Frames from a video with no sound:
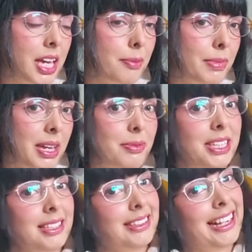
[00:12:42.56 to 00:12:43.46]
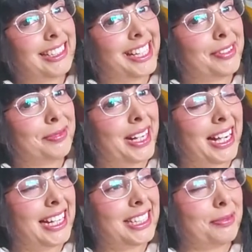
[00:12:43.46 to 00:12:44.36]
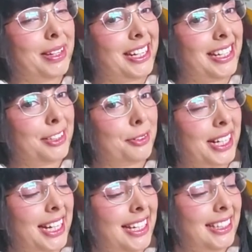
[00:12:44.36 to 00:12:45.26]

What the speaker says: Baby the Starshine Bride, Marie Antoinette.